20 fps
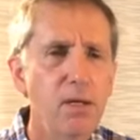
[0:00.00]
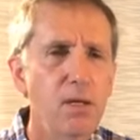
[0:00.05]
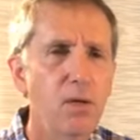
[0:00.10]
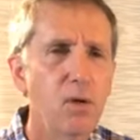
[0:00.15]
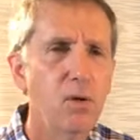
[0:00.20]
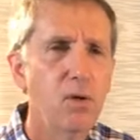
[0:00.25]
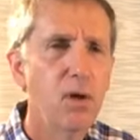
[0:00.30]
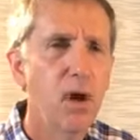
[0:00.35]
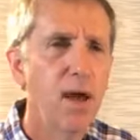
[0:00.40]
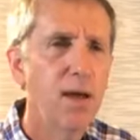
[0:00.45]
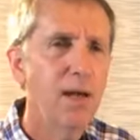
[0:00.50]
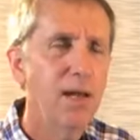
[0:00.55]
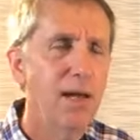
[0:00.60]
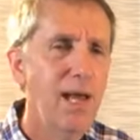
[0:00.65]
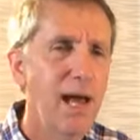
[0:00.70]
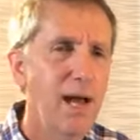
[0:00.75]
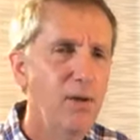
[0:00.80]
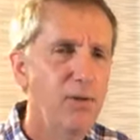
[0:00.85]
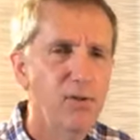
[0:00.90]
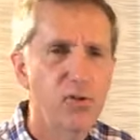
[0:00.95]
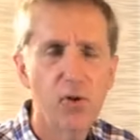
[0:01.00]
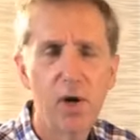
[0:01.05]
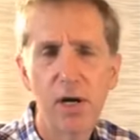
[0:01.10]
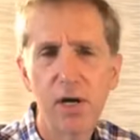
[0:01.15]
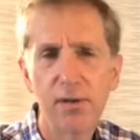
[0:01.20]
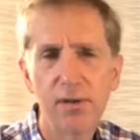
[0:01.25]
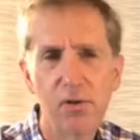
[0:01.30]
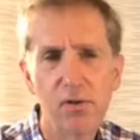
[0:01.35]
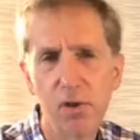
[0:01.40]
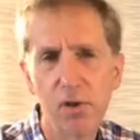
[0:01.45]
you know god allows
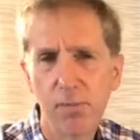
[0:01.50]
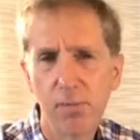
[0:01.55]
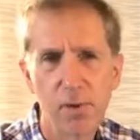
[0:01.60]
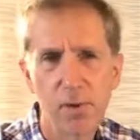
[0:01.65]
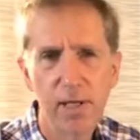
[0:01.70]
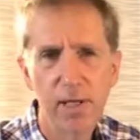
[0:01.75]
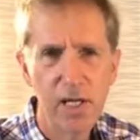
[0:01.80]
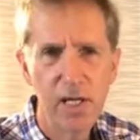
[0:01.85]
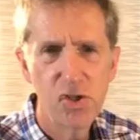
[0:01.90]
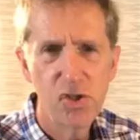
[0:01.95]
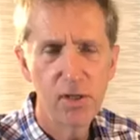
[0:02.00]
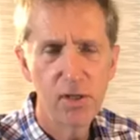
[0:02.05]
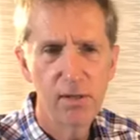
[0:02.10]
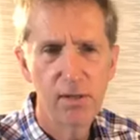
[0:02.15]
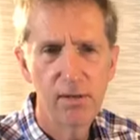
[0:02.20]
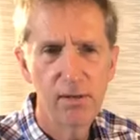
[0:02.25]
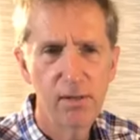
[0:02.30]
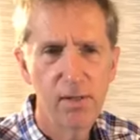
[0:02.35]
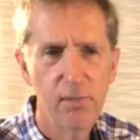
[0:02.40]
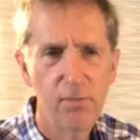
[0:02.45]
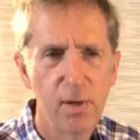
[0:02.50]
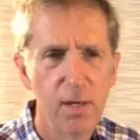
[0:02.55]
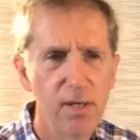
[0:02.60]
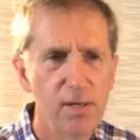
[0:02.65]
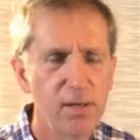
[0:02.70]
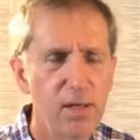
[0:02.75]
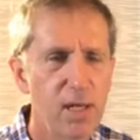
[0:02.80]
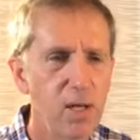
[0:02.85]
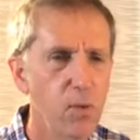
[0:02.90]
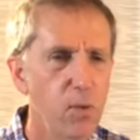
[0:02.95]
trials and tribulations you
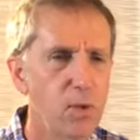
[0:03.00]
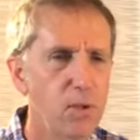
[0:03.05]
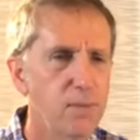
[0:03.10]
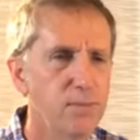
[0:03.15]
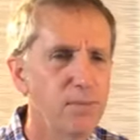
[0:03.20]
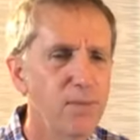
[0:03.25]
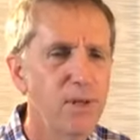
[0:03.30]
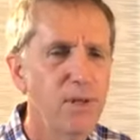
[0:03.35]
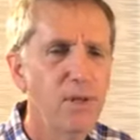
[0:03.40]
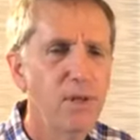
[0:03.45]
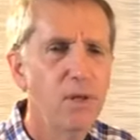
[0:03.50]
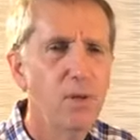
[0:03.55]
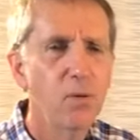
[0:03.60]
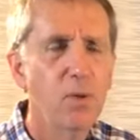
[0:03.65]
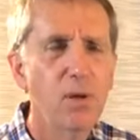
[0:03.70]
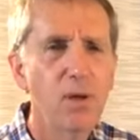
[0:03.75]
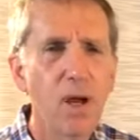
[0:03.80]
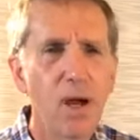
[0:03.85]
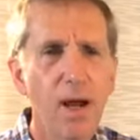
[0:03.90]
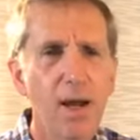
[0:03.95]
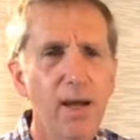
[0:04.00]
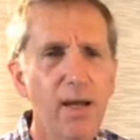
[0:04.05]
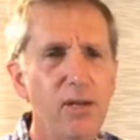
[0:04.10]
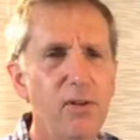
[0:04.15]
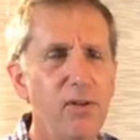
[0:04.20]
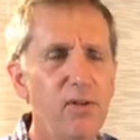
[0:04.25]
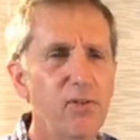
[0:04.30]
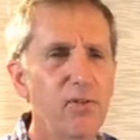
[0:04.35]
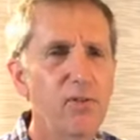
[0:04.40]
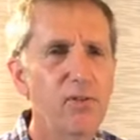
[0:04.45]
might say well well guy i
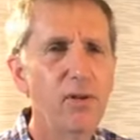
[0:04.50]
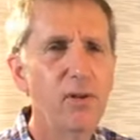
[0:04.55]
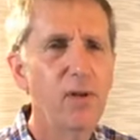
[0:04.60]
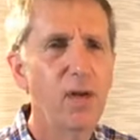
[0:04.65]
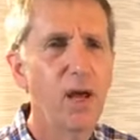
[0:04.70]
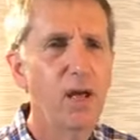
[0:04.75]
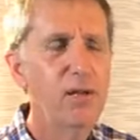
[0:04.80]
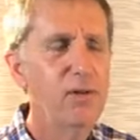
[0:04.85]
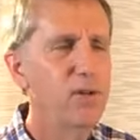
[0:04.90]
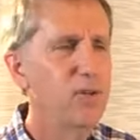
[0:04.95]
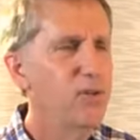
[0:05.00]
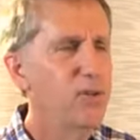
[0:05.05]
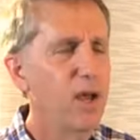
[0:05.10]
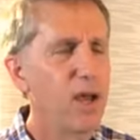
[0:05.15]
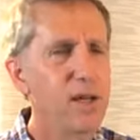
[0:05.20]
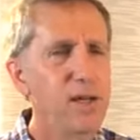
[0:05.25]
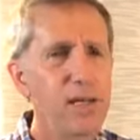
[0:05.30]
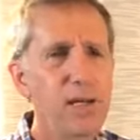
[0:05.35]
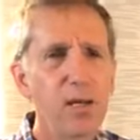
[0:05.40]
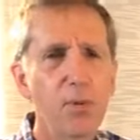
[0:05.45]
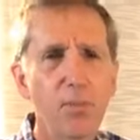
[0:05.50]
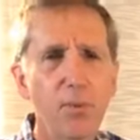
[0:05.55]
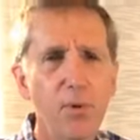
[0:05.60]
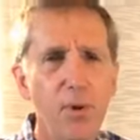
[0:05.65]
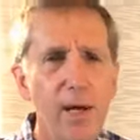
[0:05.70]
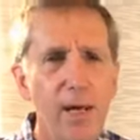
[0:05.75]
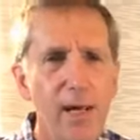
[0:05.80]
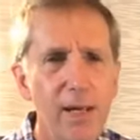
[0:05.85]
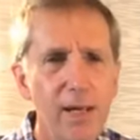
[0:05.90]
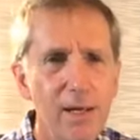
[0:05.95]
just i just i need a
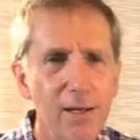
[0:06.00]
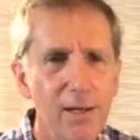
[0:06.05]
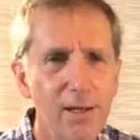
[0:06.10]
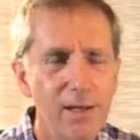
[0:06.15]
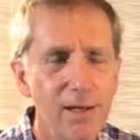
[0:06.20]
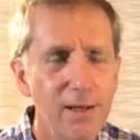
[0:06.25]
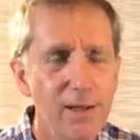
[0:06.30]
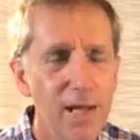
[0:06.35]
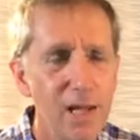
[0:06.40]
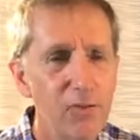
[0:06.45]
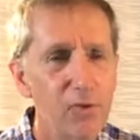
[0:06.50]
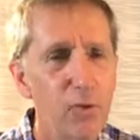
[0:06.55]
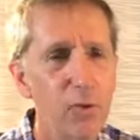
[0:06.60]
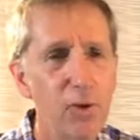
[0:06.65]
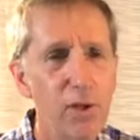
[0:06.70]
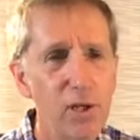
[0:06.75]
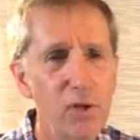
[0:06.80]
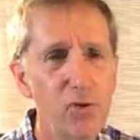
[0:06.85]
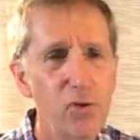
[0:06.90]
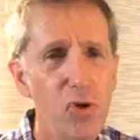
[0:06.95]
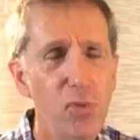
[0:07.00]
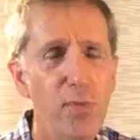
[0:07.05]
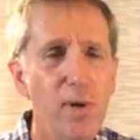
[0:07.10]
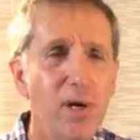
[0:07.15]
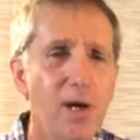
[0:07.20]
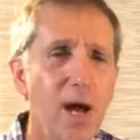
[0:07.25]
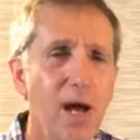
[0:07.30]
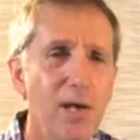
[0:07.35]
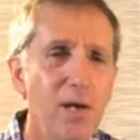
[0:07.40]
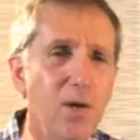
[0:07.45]
break and that's really true
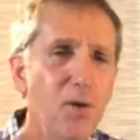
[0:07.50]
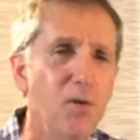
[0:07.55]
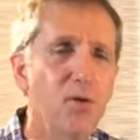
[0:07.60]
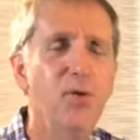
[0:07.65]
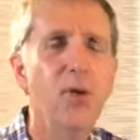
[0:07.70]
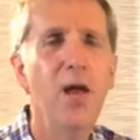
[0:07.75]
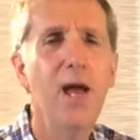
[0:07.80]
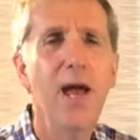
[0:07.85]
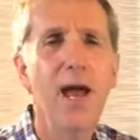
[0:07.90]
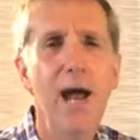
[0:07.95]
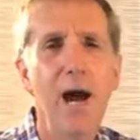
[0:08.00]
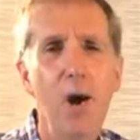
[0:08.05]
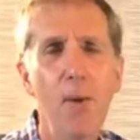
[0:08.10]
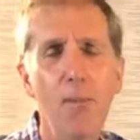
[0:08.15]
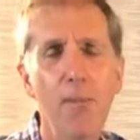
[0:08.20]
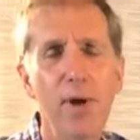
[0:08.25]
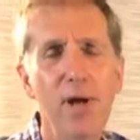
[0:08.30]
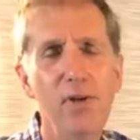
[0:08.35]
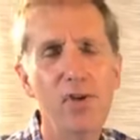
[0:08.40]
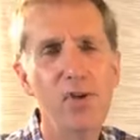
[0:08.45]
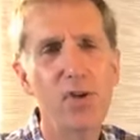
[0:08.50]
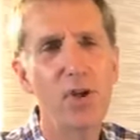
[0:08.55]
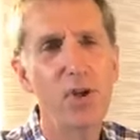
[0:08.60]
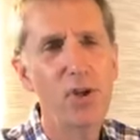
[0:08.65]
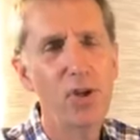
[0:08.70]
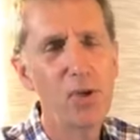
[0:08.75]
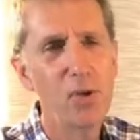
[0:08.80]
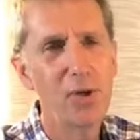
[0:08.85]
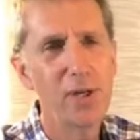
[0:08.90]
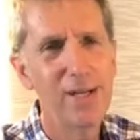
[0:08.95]
but god knows how much
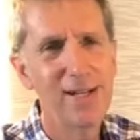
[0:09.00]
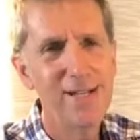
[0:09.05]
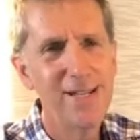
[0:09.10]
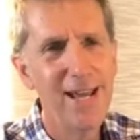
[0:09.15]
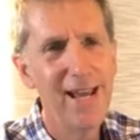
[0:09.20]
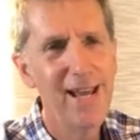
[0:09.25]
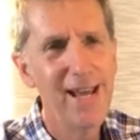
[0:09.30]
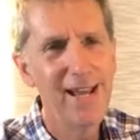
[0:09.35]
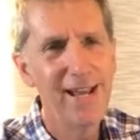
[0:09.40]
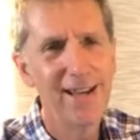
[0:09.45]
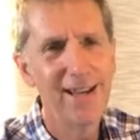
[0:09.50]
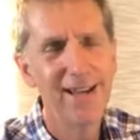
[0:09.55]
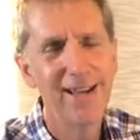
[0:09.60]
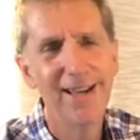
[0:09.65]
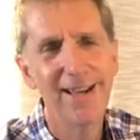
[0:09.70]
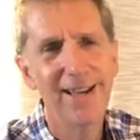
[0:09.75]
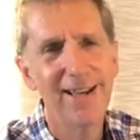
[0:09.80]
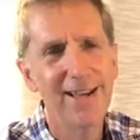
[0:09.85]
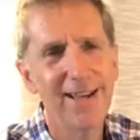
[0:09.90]
you can take